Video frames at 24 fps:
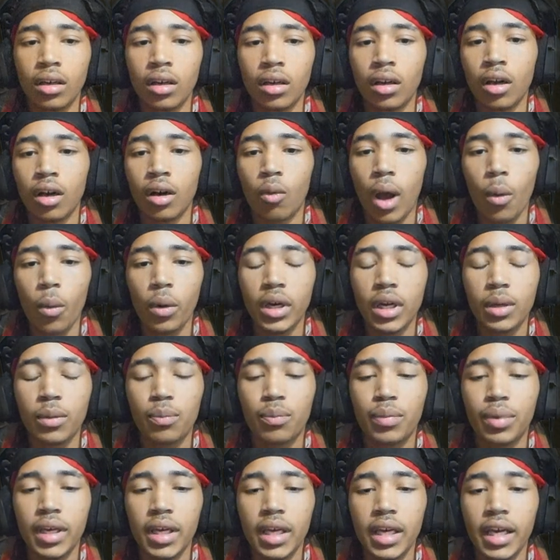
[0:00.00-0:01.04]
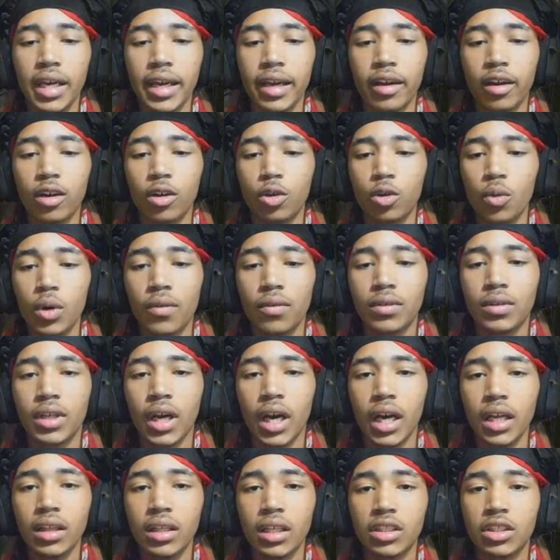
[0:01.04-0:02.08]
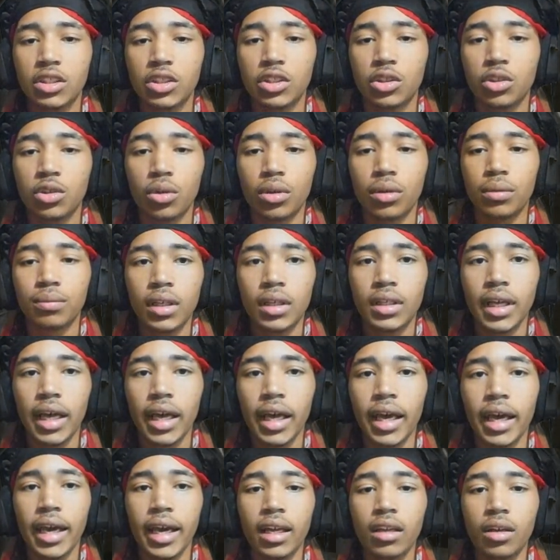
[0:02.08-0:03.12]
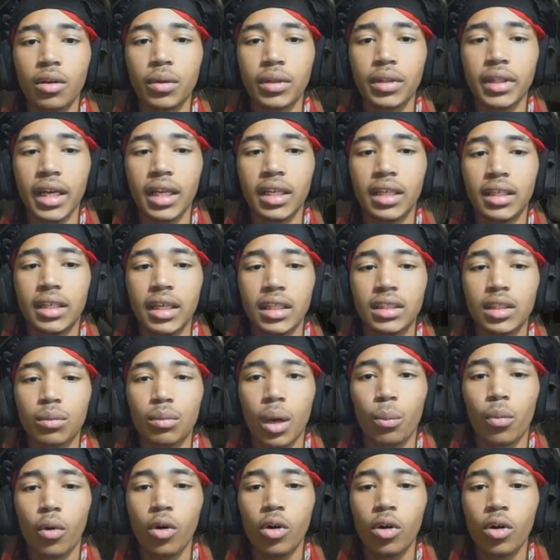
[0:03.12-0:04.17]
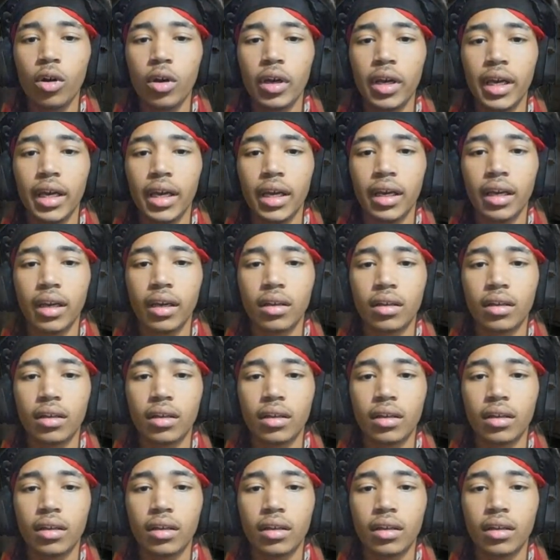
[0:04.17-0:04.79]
Why would he be here and who would have done this to him? Dang, look what they did to my boy.